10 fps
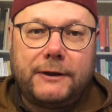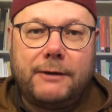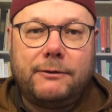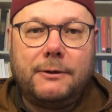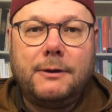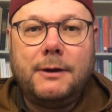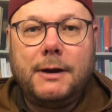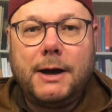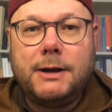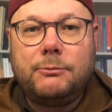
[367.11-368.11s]
level,
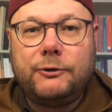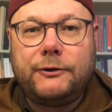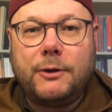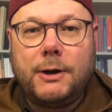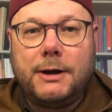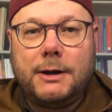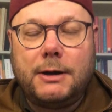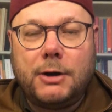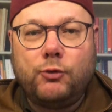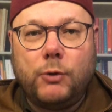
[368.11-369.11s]
al-Mustawa
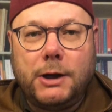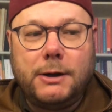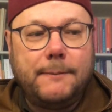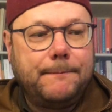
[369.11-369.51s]
al-Awwal.